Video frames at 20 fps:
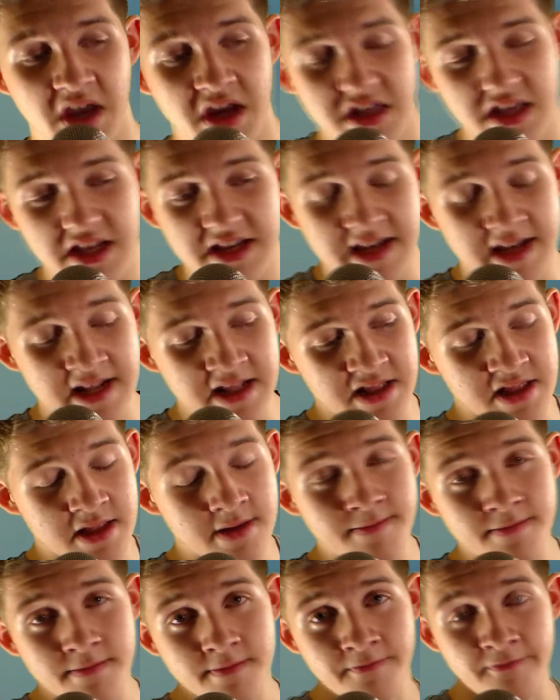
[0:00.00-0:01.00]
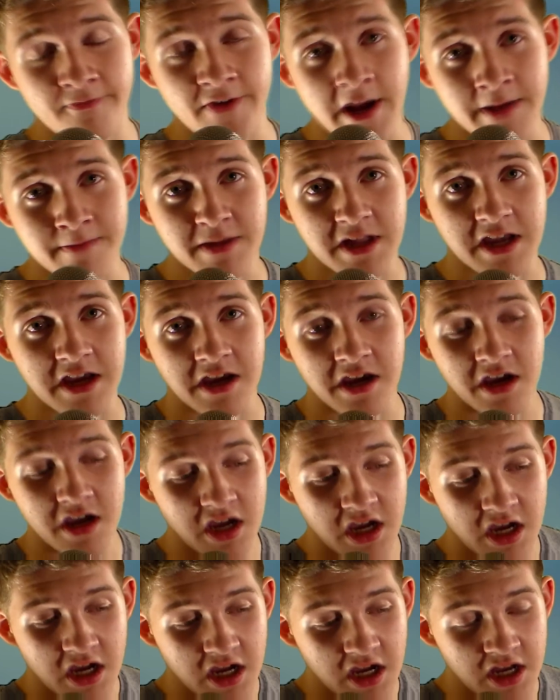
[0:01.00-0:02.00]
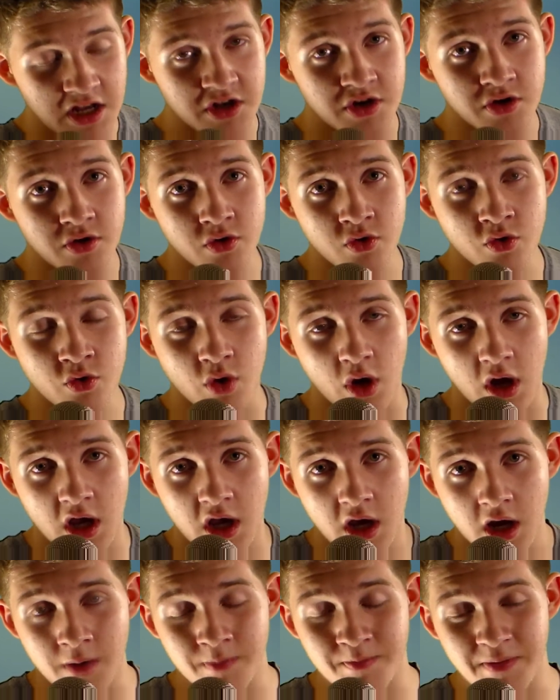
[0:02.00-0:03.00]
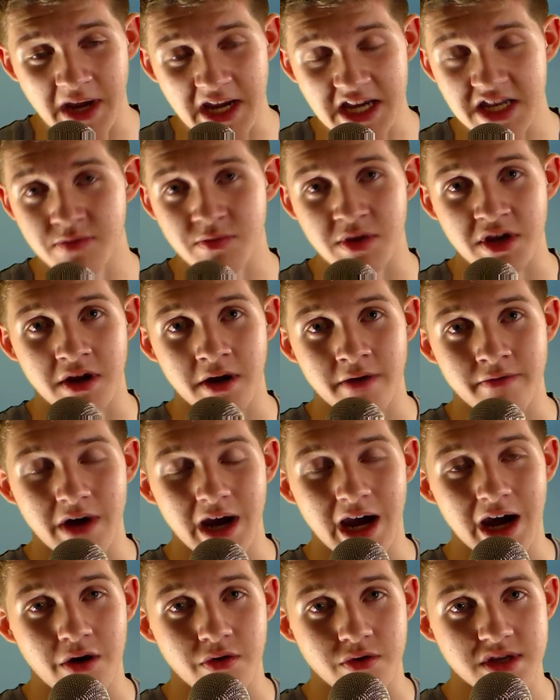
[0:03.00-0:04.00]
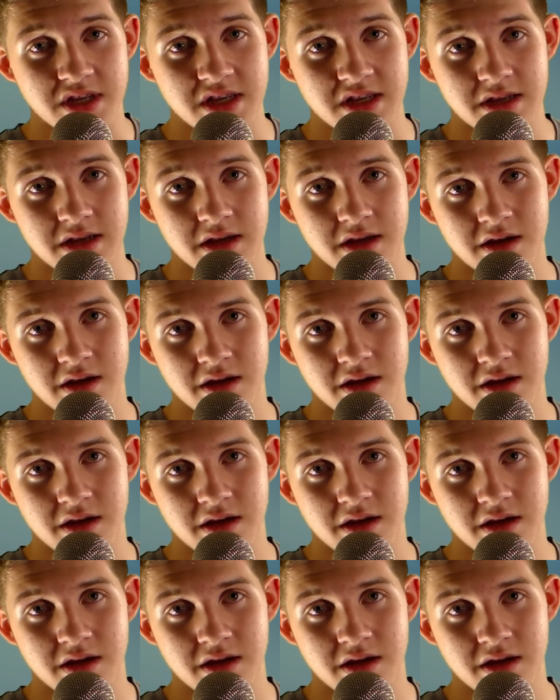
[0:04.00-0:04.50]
They sent the family into a basement of a house.